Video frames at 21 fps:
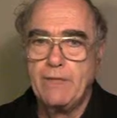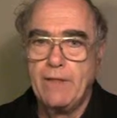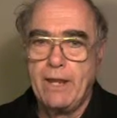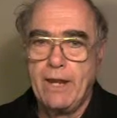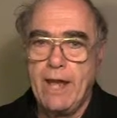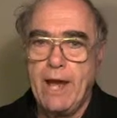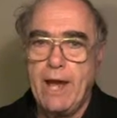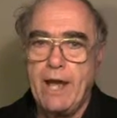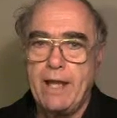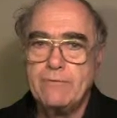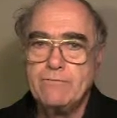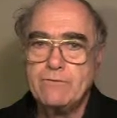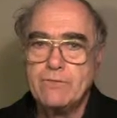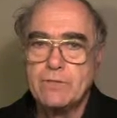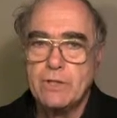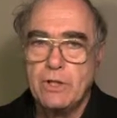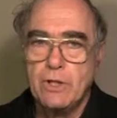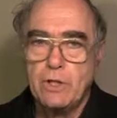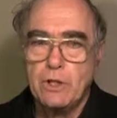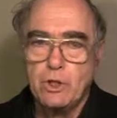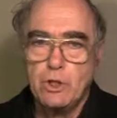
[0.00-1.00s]
their
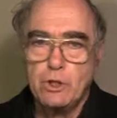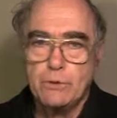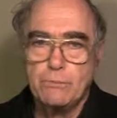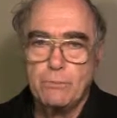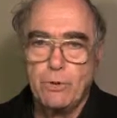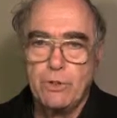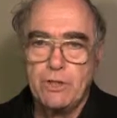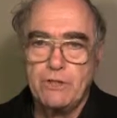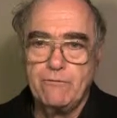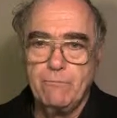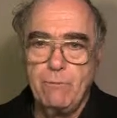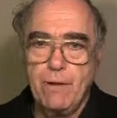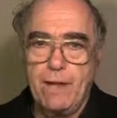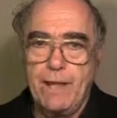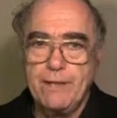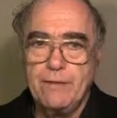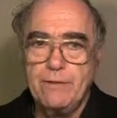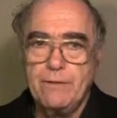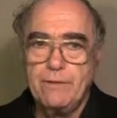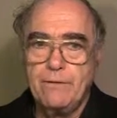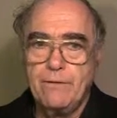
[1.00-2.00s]
lives to the point of
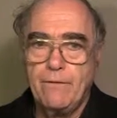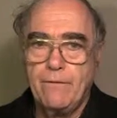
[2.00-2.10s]
blood.